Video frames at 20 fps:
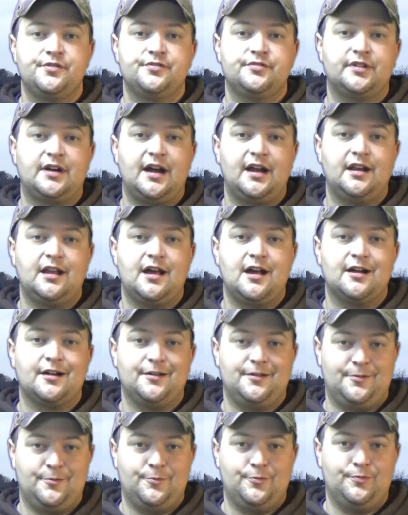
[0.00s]
Dry
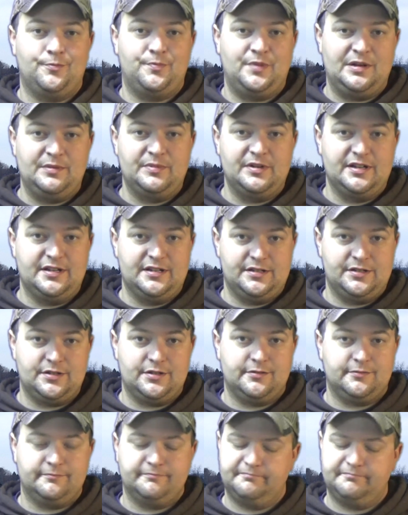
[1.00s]
Lock BBs,